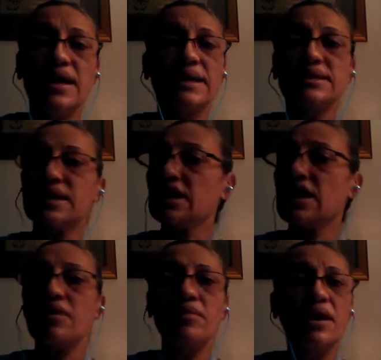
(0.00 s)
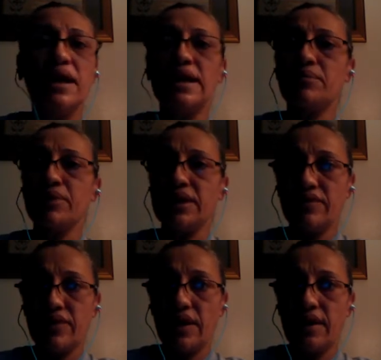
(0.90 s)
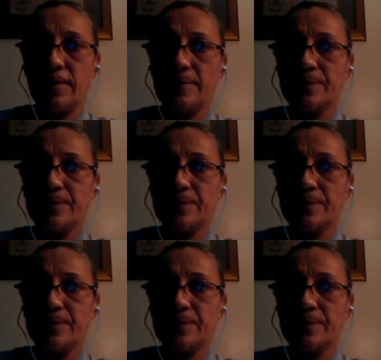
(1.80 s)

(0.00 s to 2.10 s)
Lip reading: It's going to come in a blink of an eye.